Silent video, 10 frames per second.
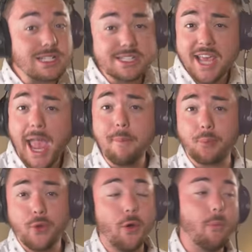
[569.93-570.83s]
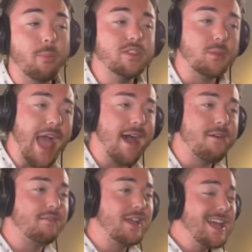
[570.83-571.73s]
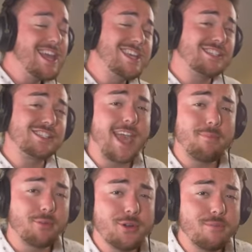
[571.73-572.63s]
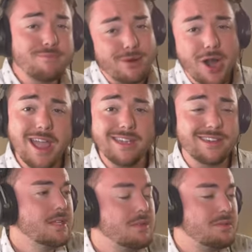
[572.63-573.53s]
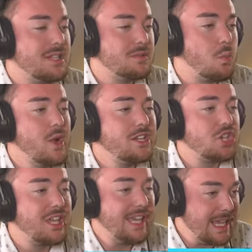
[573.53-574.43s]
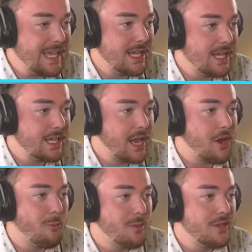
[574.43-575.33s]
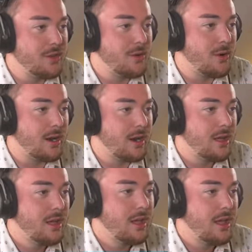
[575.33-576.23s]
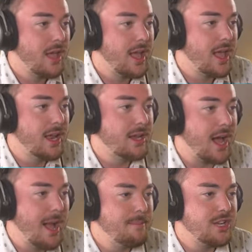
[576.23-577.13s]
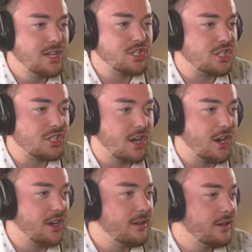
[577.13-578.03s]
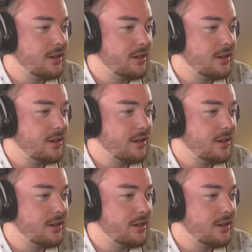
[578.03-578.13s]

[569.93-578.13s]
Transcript: escape room. So we have an escape room break. So it says, which key can open the door and I'm gonna just start